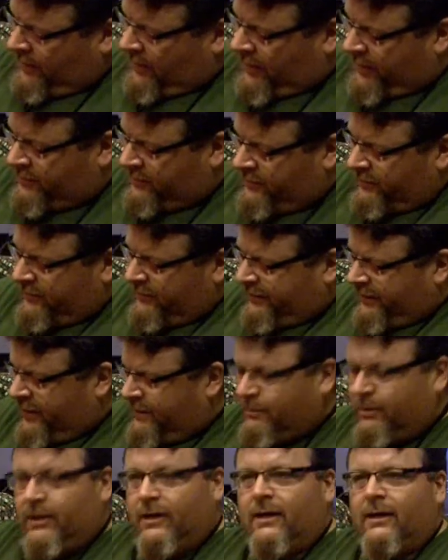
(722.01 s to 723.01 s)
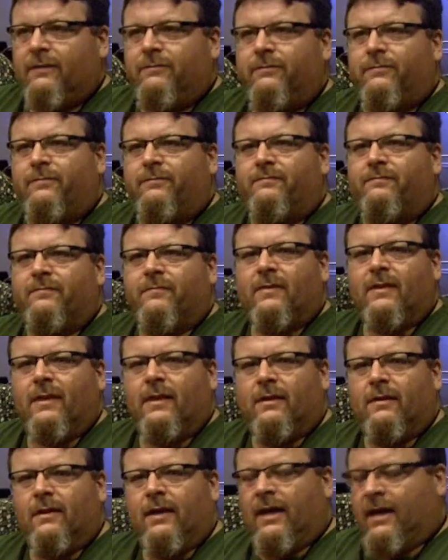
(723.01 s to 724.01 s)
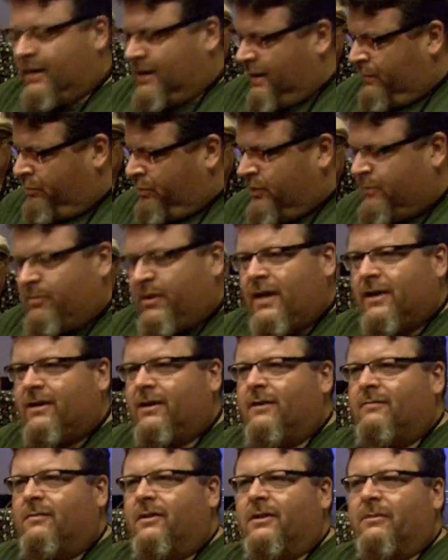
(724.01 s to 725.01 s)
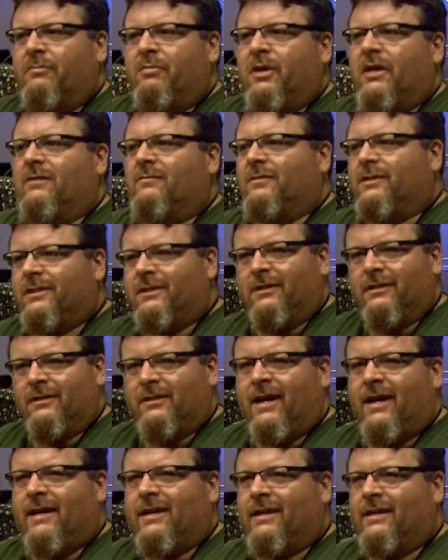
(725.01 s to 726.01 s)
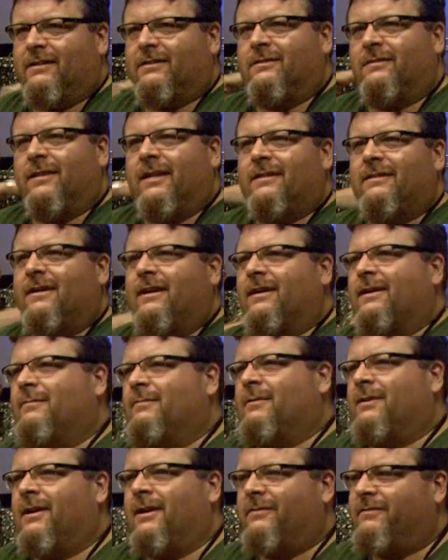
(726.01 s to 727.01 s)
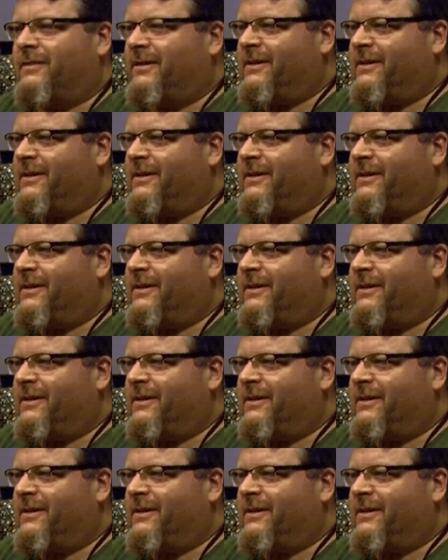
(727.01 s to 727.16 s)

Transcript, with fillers: I took the label off and I put it back on while the paint was still tacky, so that's not coming off